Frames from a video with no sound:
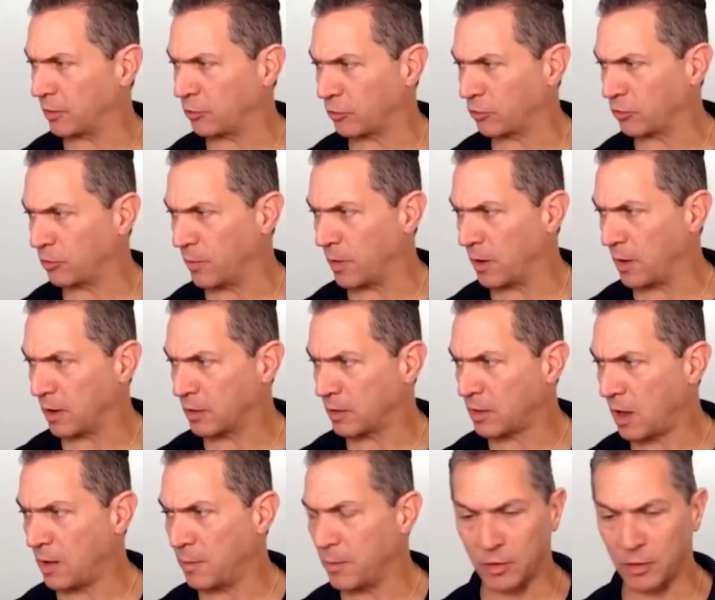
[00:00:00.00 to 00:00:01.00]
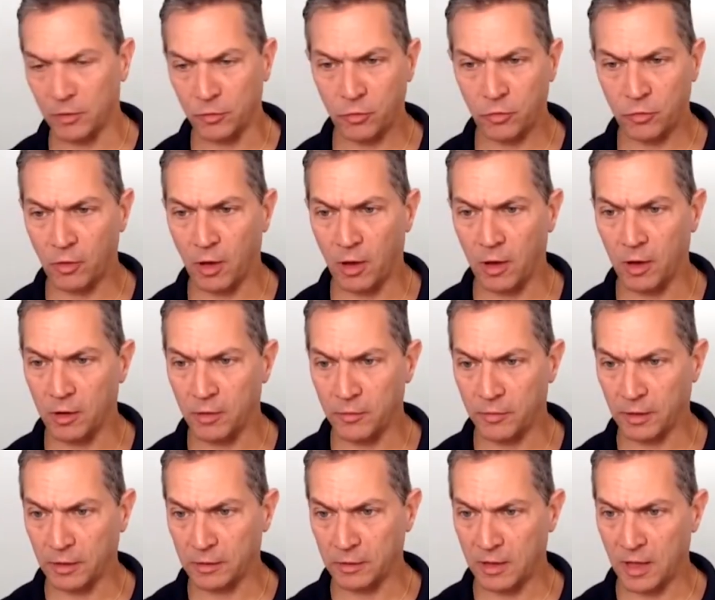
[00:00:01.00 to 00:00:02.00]
on. I saw some uh, comments
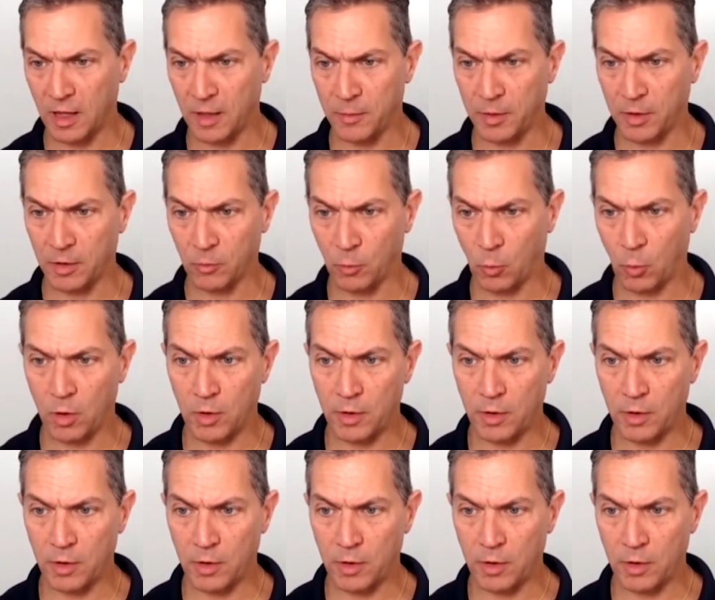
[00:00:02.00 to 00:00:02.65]
uh, that came in.